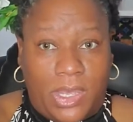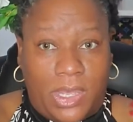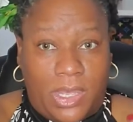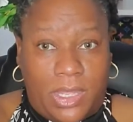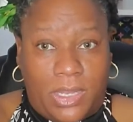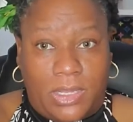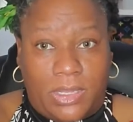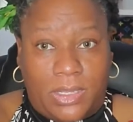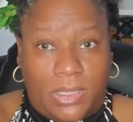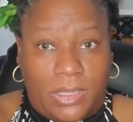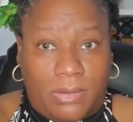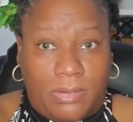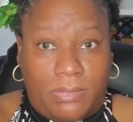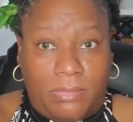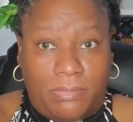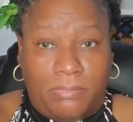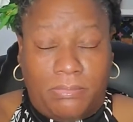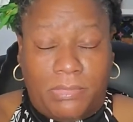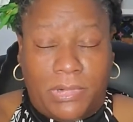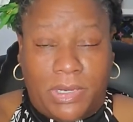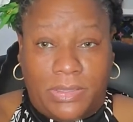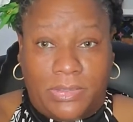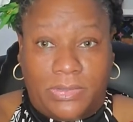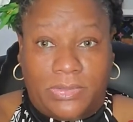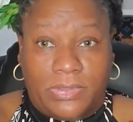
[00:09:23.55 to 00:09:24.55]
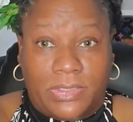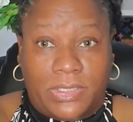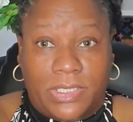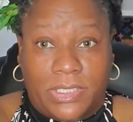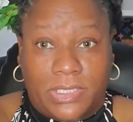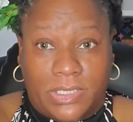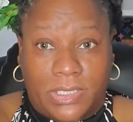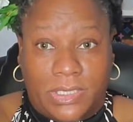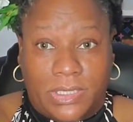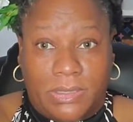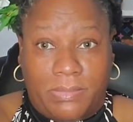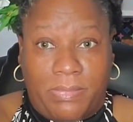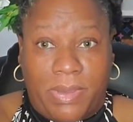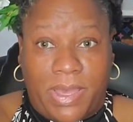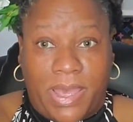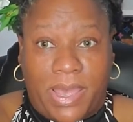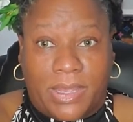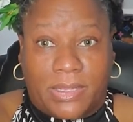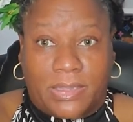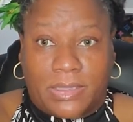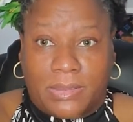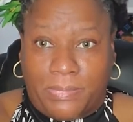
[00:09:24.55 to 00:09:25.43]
and the mother sits at the back,